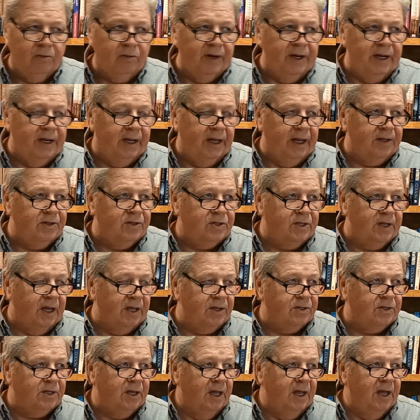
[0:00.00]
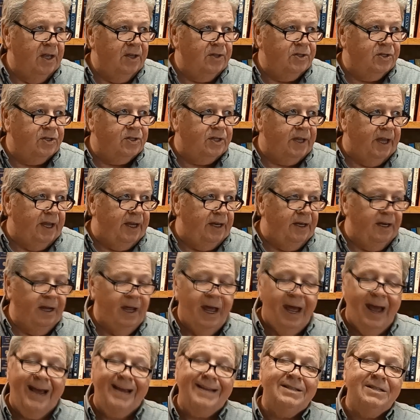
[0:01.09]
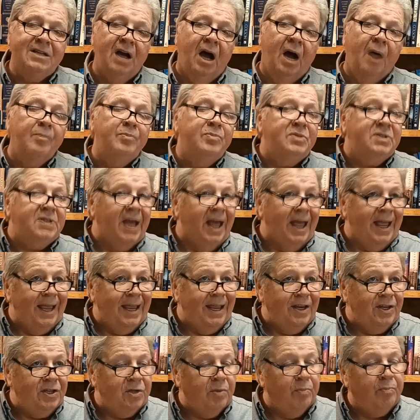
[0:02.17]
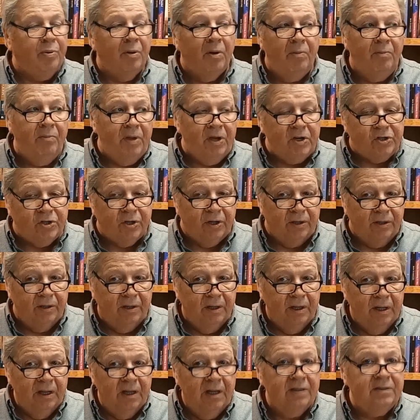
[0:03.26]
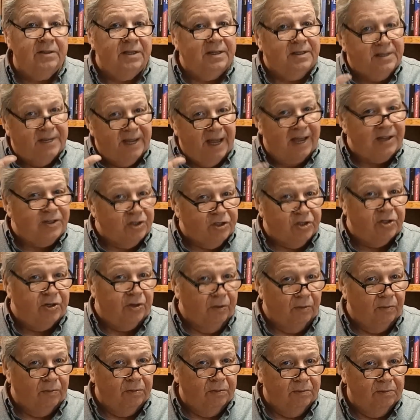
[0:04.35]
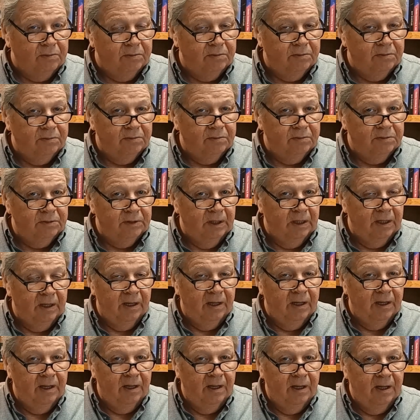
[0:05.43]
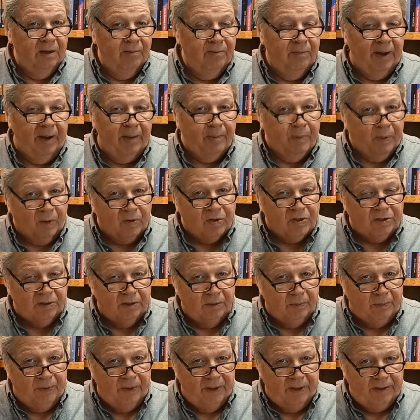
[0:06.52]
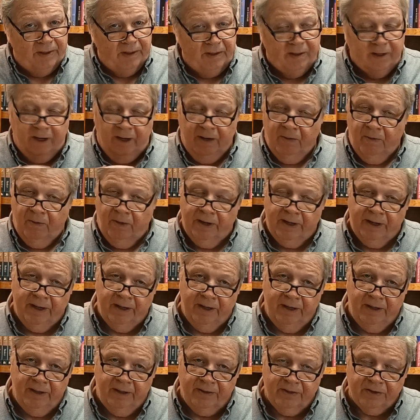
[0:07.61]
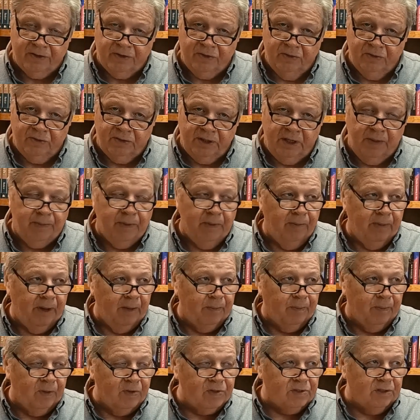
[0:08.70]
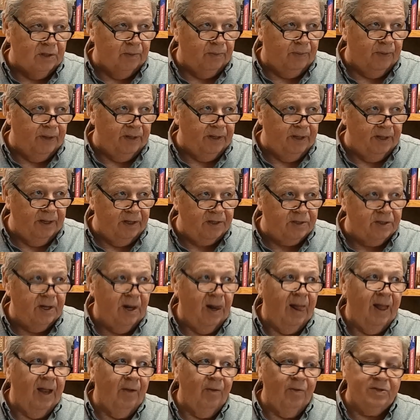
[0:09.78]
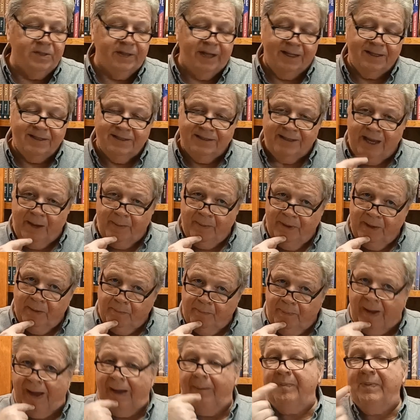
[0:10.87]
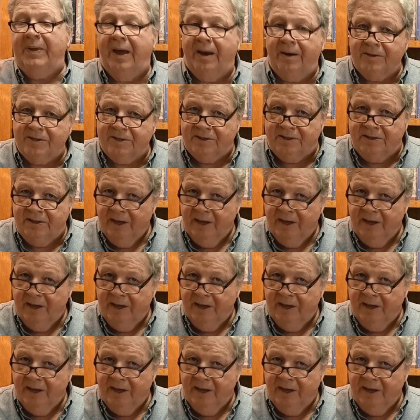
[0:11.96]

Greek, it says Satan has obtained permission to test you my personal opinion, I don't want to get into this too deep, but my personal opinion is, was that statement that popped out of,